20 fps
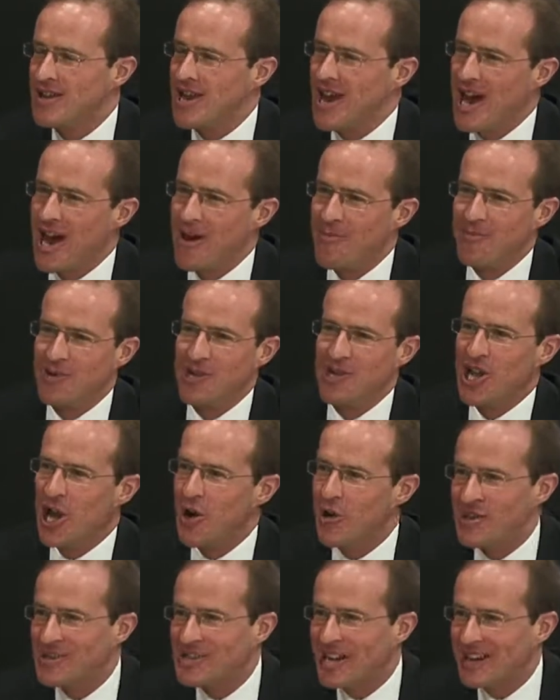
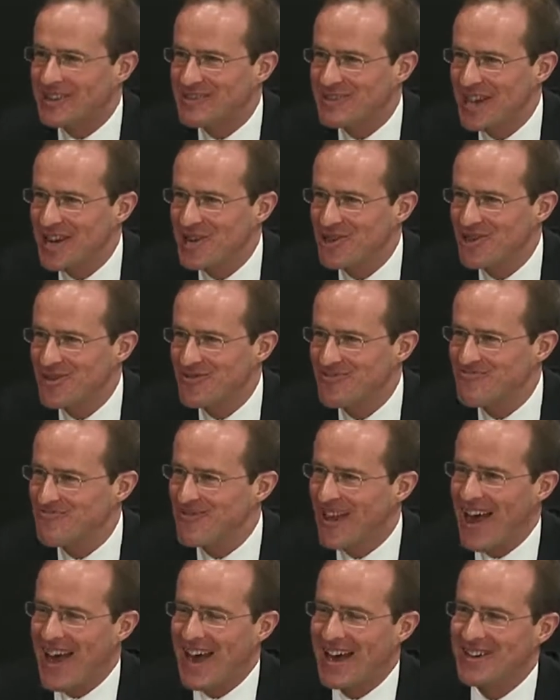lower taxation
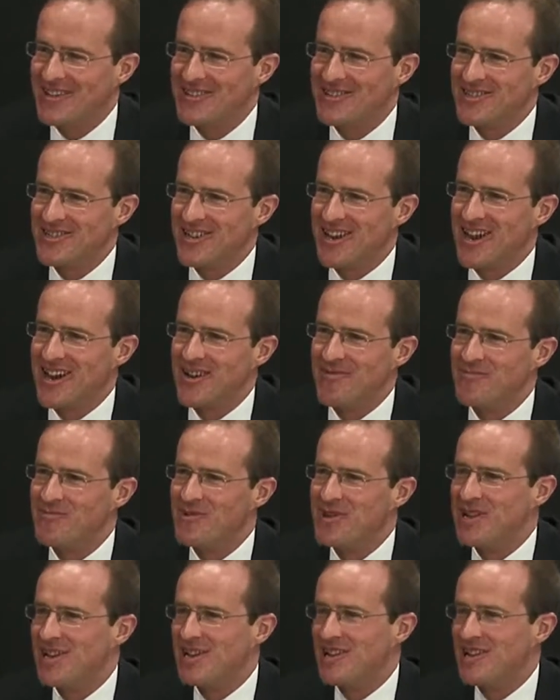and